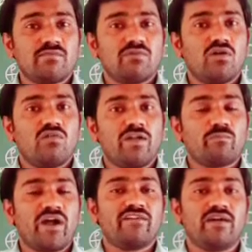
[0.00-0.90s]
number
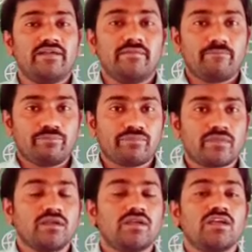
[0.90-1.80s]

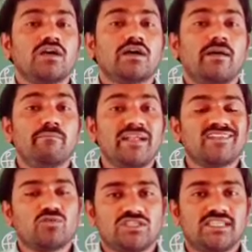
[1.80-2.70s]
1.1
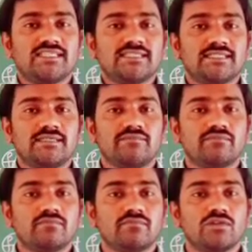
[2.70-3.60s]
complete questions.
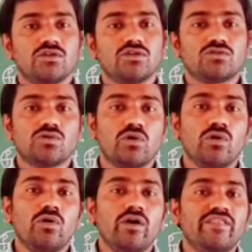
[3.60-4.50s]

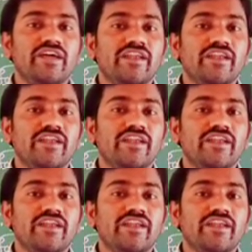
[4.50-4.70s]
So the